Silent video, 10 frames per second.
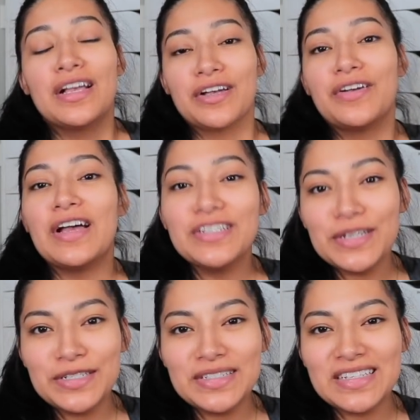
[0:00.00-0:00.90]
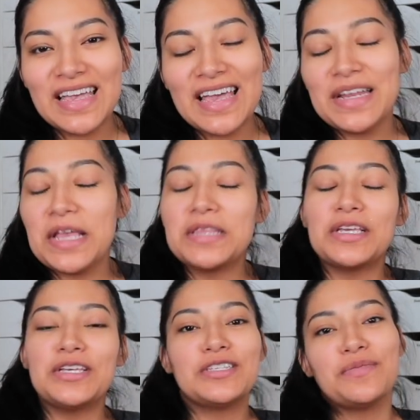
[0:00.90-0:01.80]
Congratulations again and
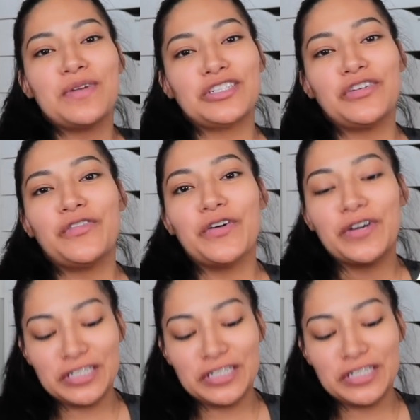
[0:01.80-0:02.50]
thank you so much for